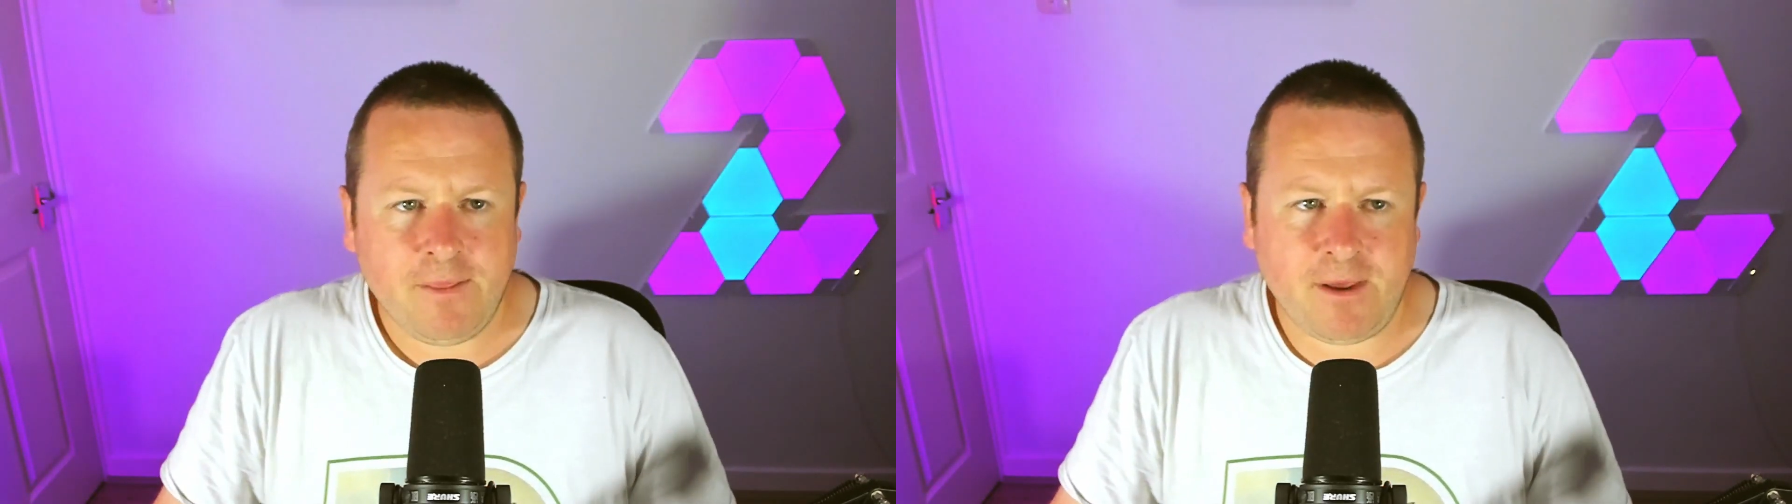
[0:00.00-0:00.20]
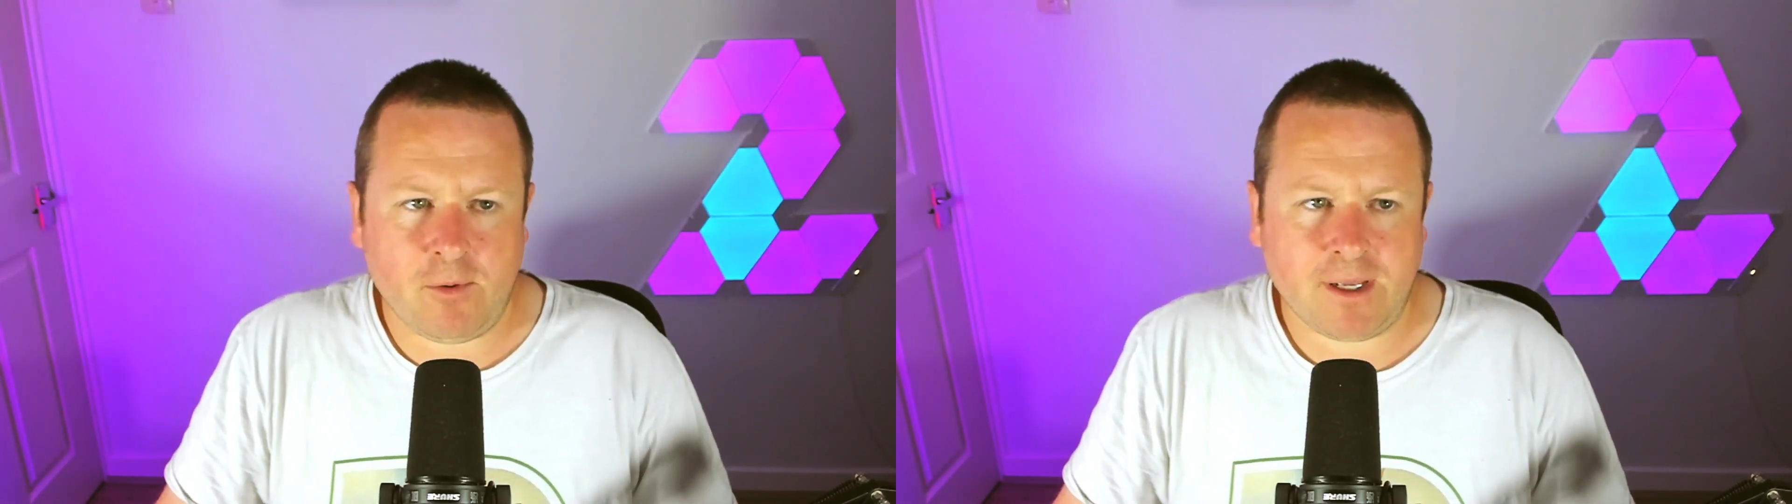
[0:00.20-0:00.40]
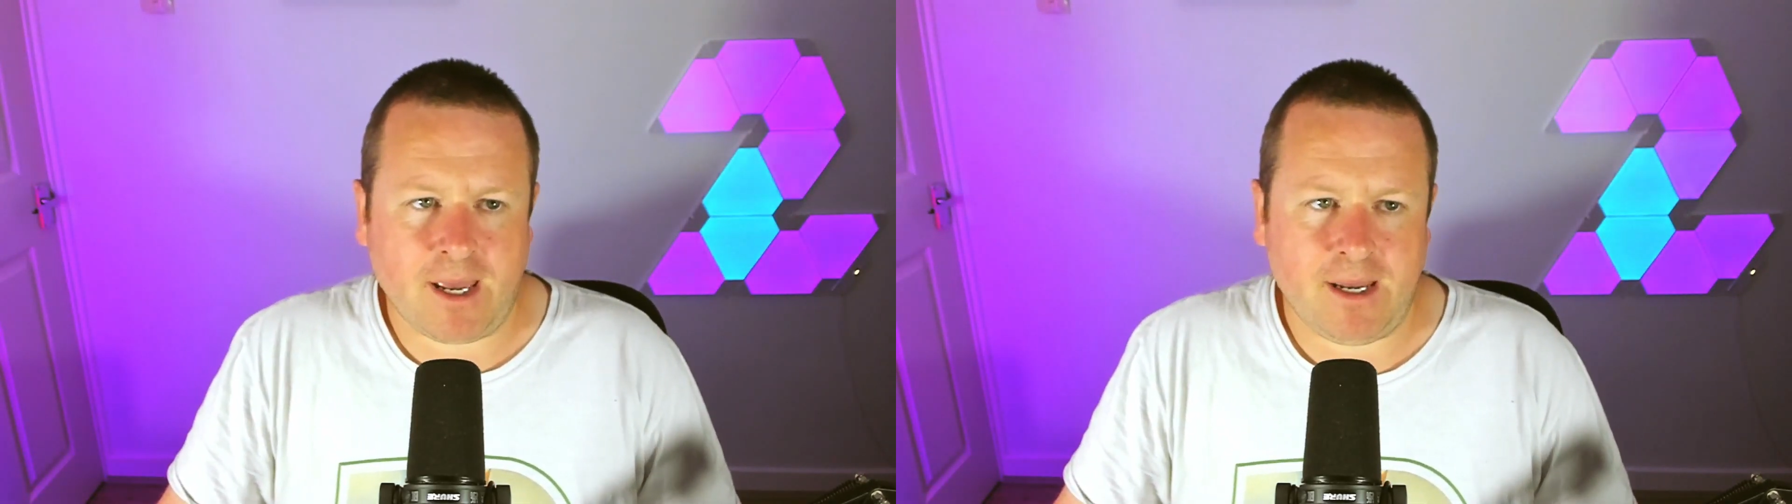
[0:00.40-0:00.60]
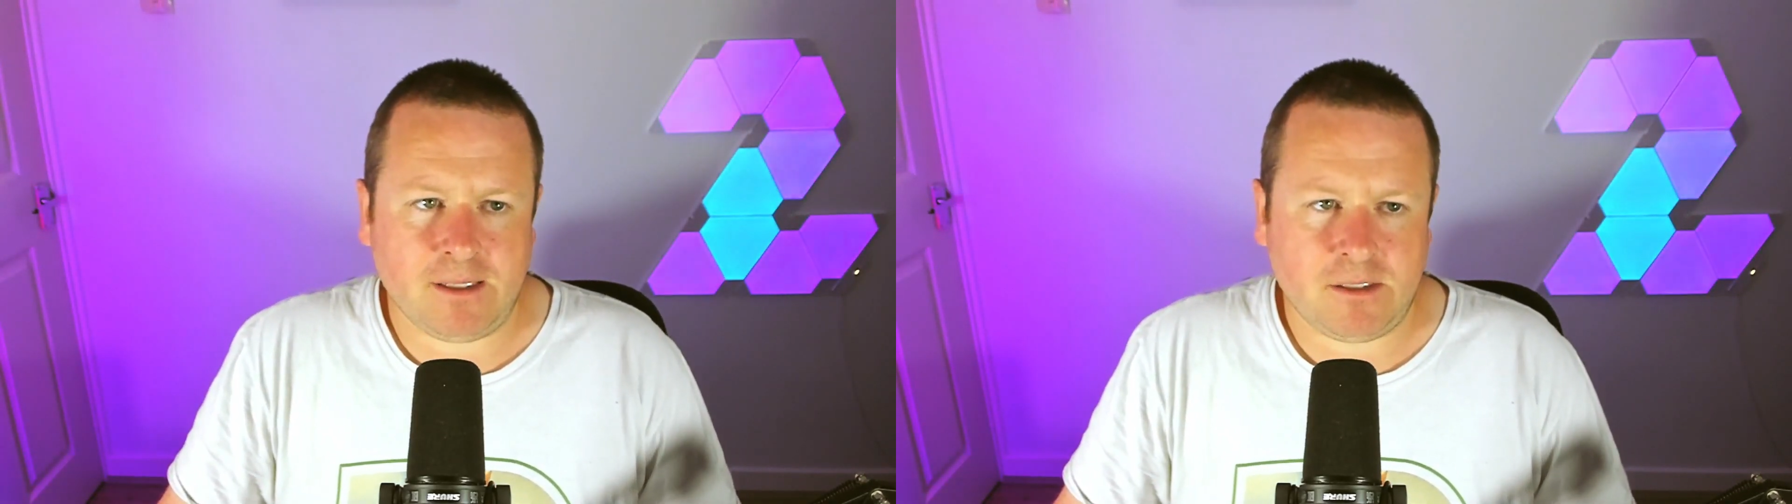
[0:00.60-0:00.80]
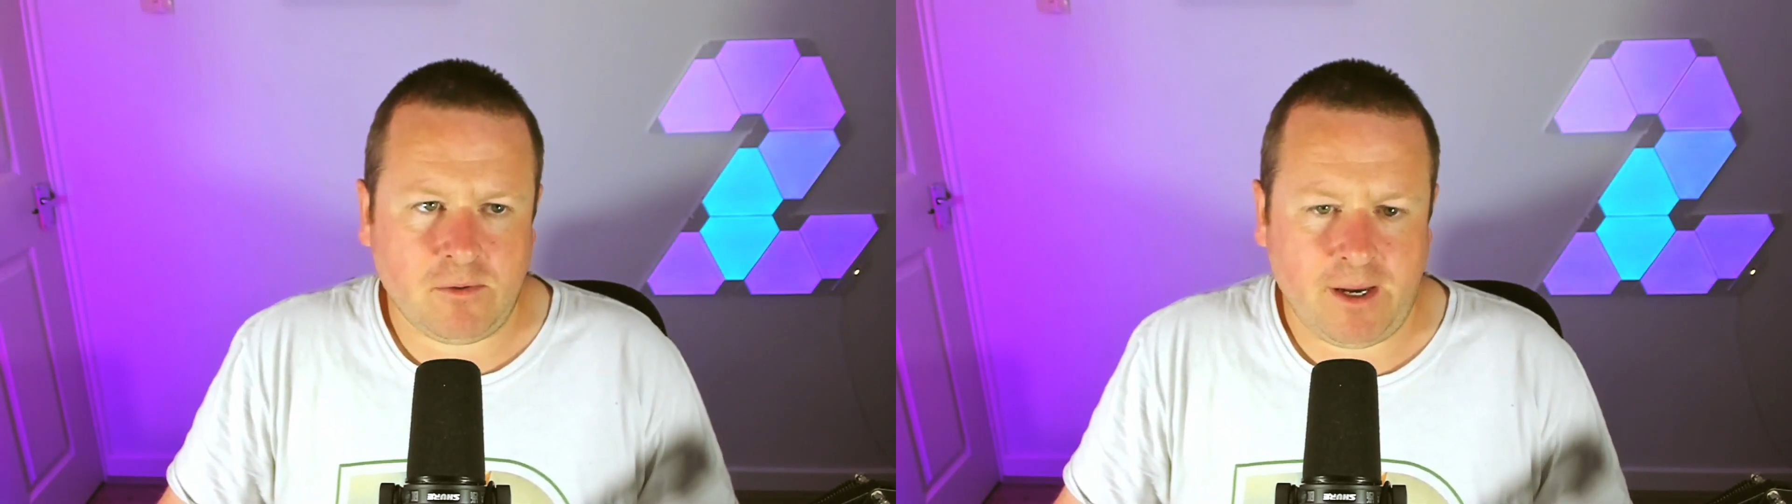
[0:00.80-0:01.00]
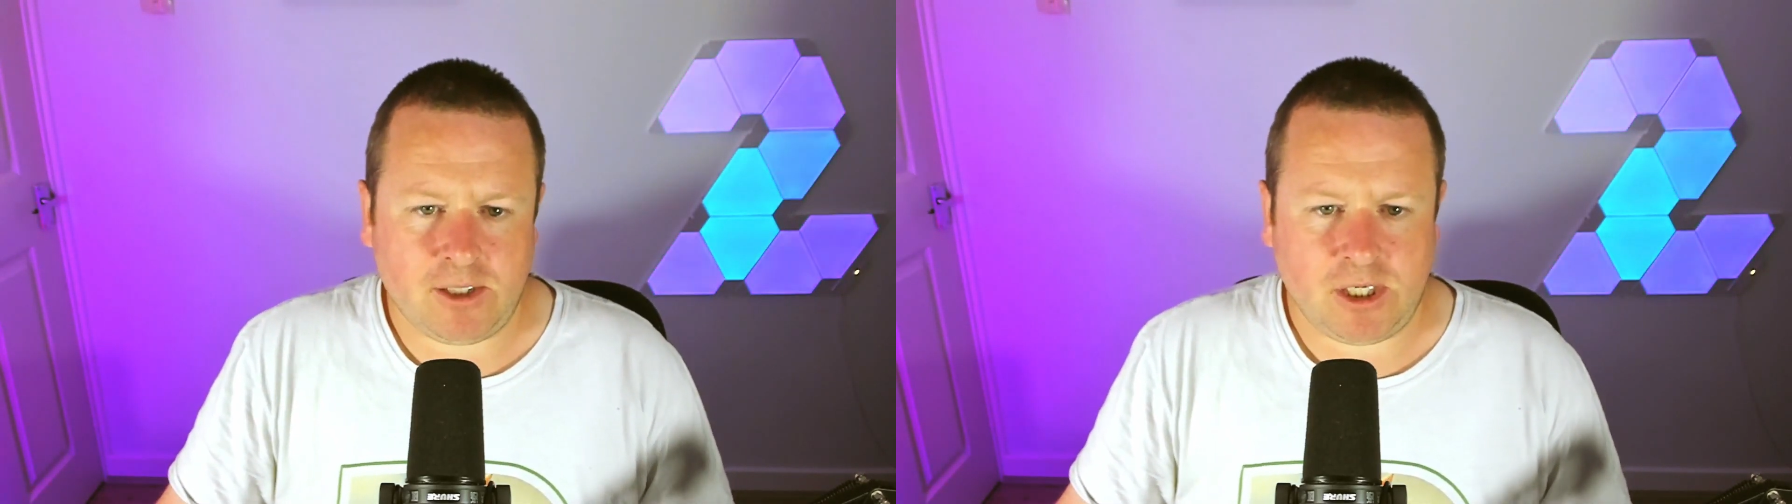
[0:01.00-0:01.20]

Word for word: They want to get into a